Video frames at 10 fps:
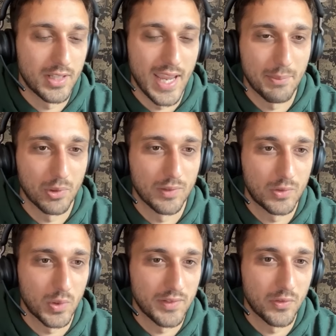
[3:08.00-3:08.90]
April of
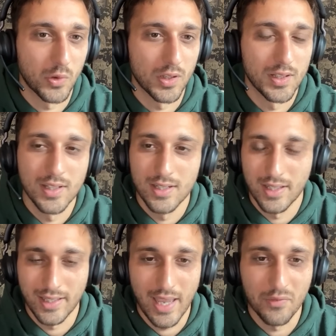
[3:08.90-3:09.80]
24,
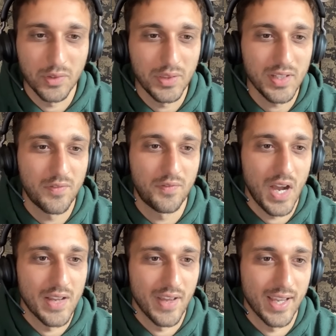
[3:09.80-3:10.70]
like everything
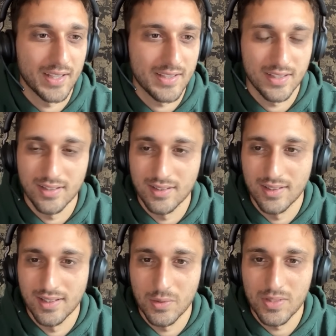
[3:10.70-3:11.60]
5x'd.
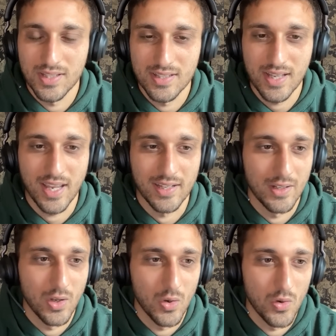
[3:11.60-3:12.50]
It was insane.
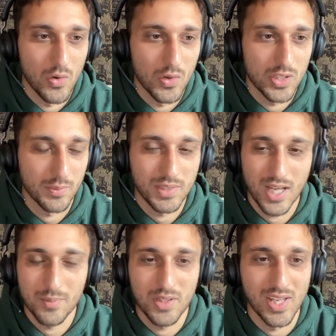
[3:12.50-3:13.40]

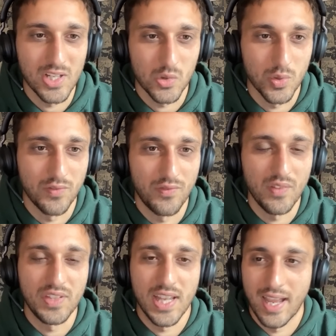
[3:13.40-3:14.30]
Sometimes things would
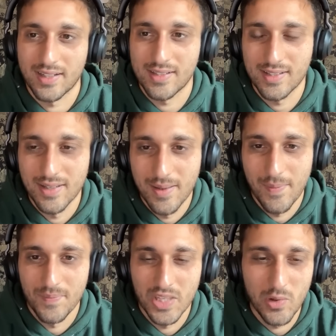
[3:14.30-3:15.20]
50x.
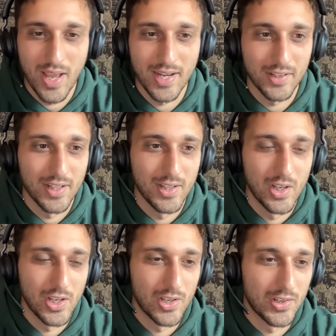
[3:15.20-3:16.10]
You had,
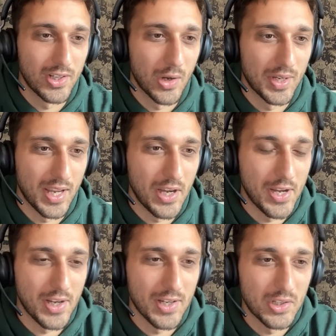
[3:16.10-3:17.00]

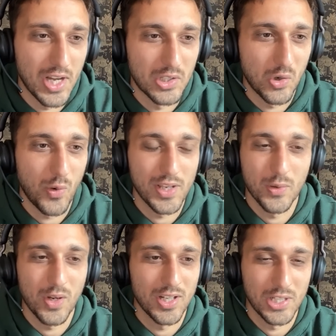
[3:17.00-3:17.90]
in
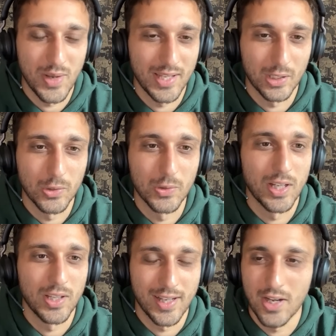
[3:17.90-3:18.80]
21, you had
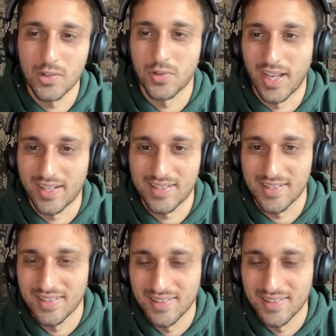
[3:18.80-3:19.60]
Luna like 100x.